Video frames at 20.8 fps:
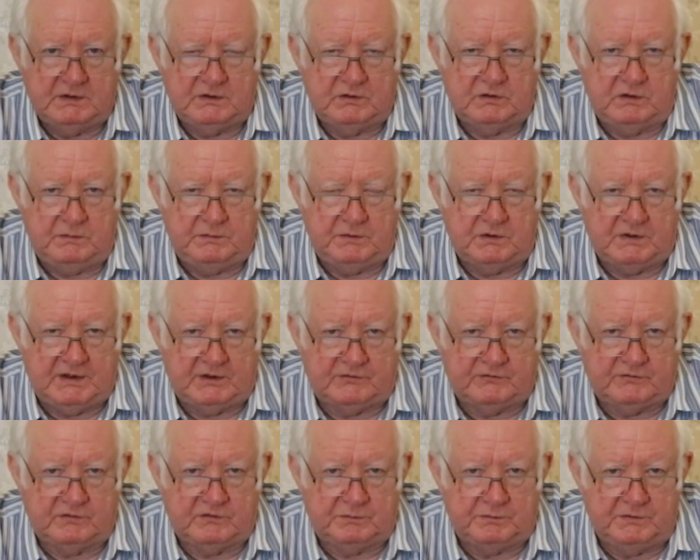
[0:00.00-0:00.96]
Could it be your
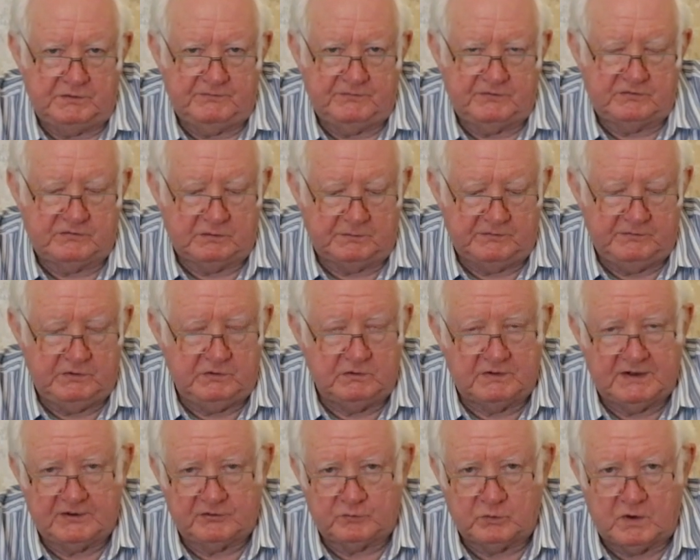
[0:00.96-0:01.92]
ex-husband for some of you,
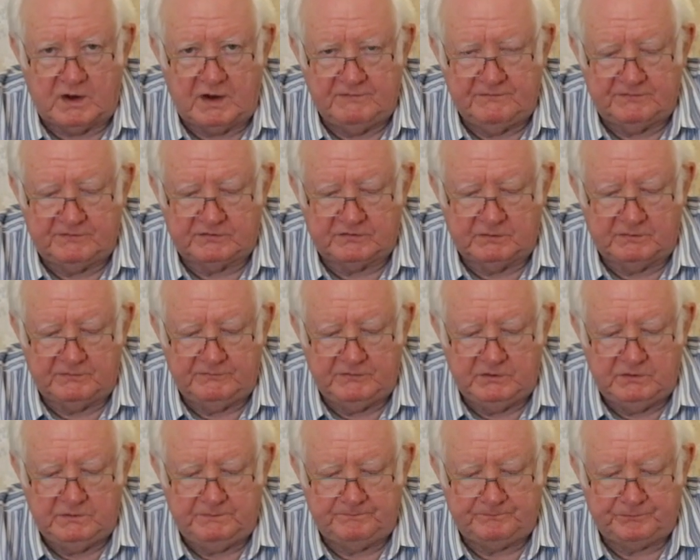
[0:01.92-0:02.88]
your ex-wife for some of
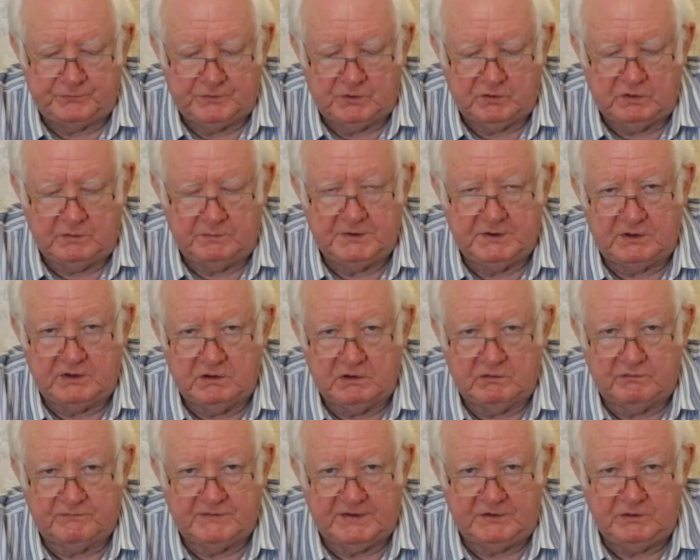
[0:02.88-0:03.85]
you? Could it be a
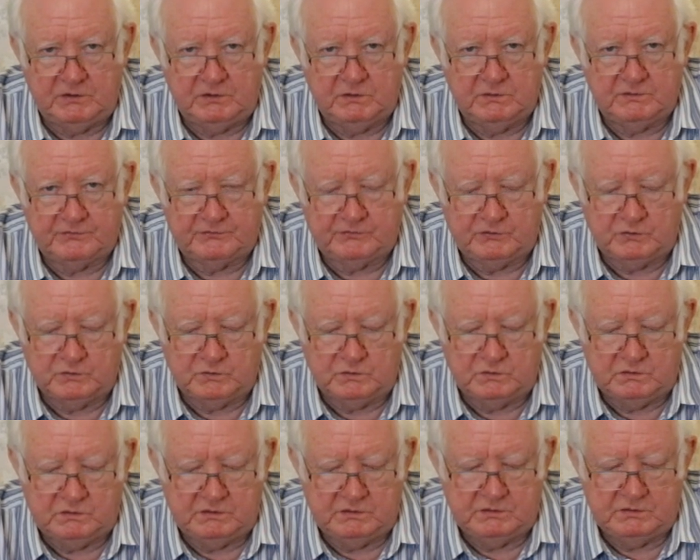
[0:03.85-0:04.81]
girlfriend you knew at
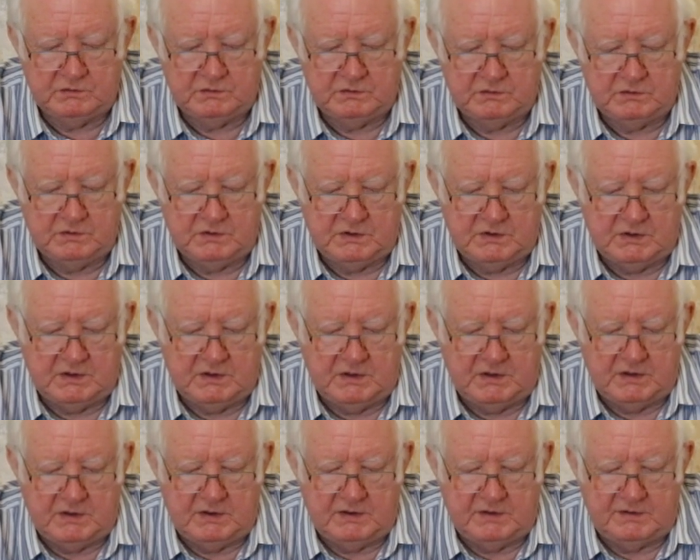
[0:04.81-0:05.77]
school?
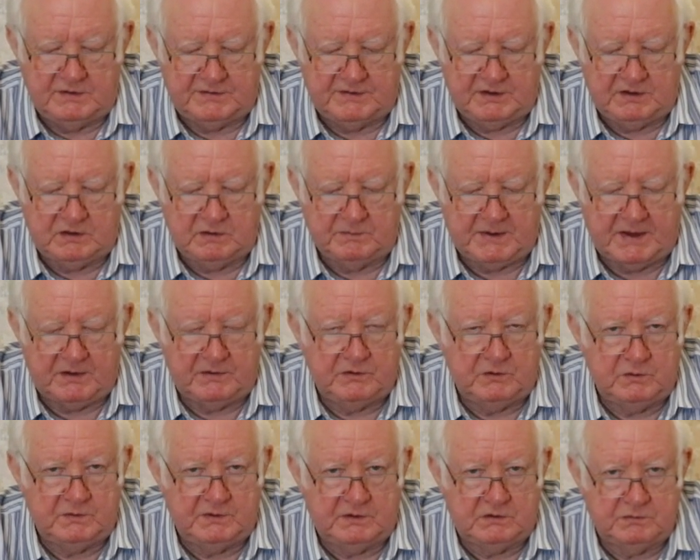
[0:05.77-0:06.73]
Think about
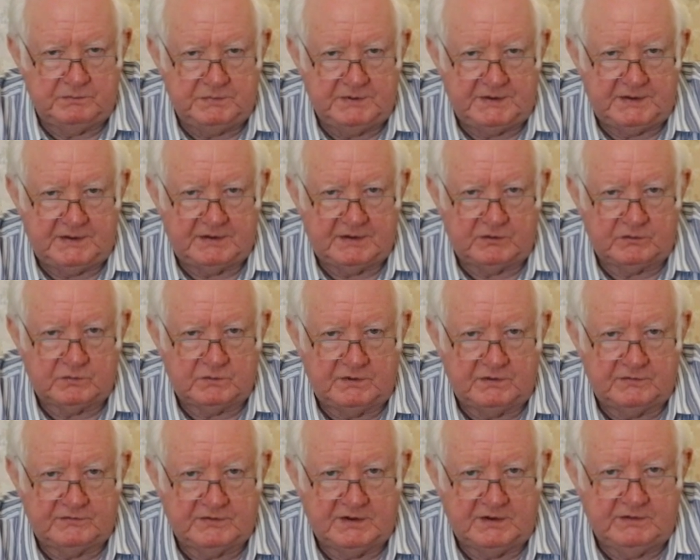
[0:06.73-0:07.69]
who it could be. That's what
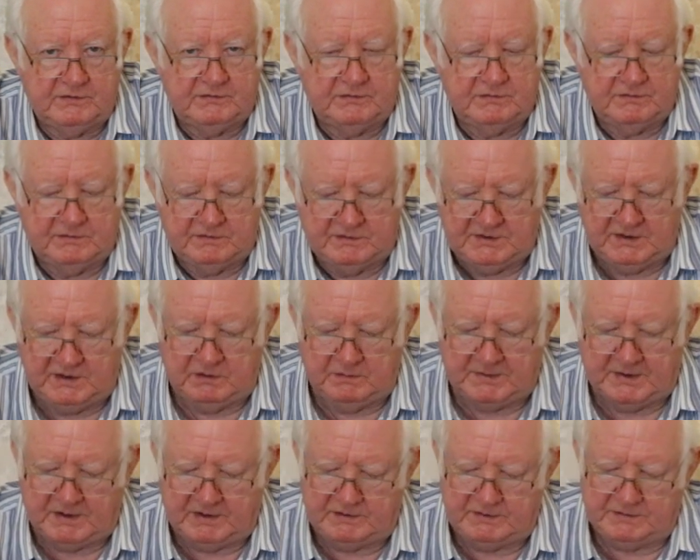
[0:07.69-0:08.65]
it says. Think
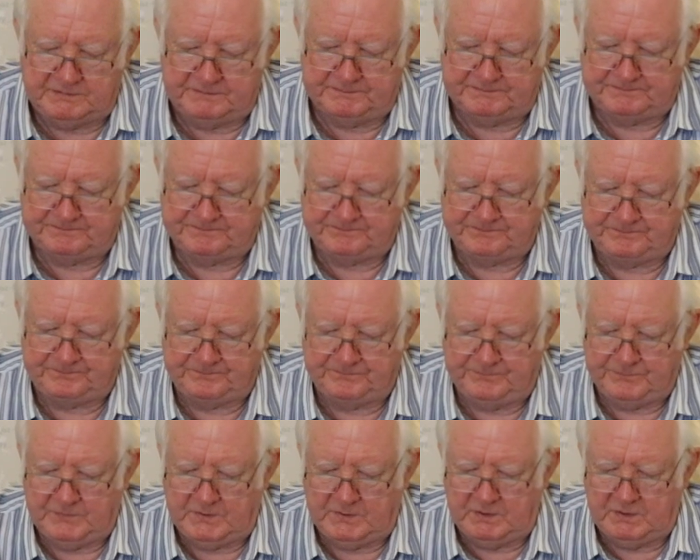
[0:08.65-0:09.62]
about it.
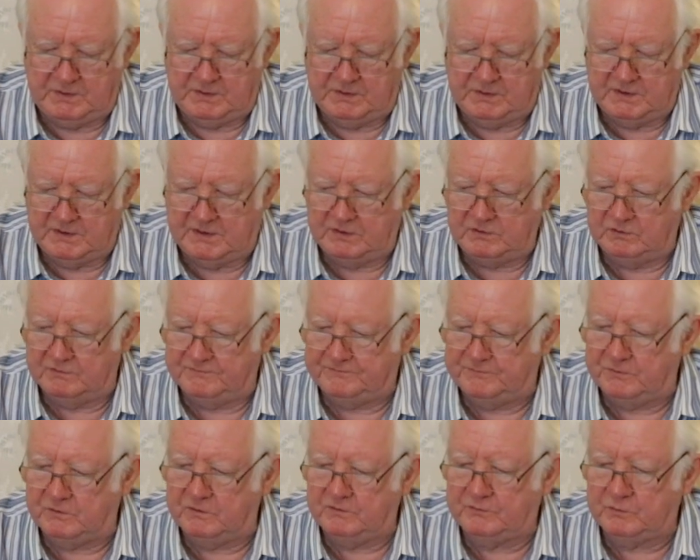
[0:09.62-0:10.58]
And your
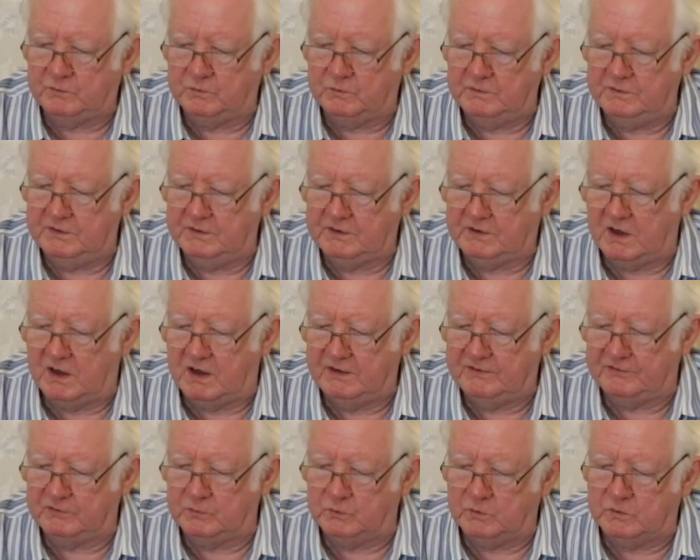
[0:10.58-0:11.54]
4th card
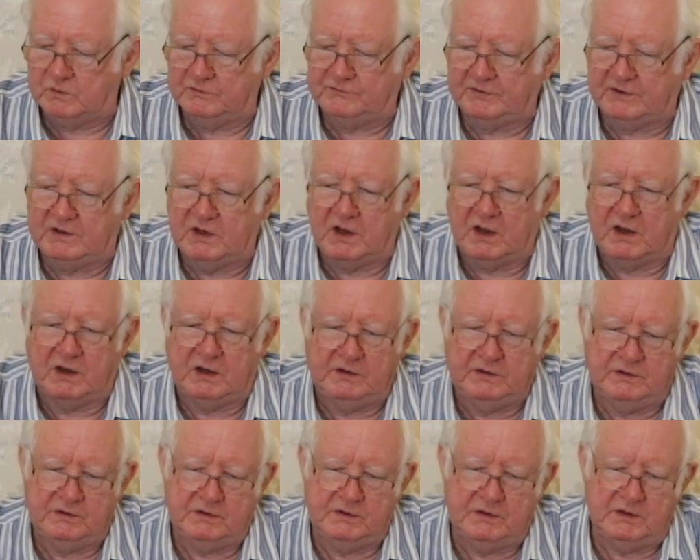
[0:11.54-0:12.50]
is a water
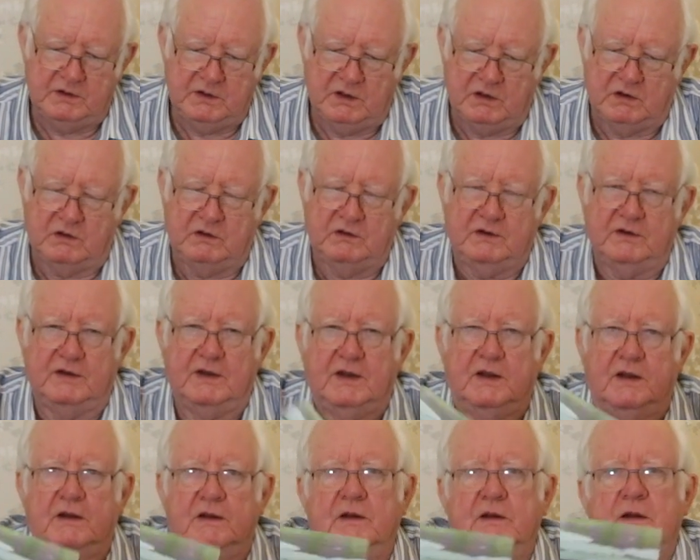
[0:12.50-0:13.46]
card. Oh, look at that.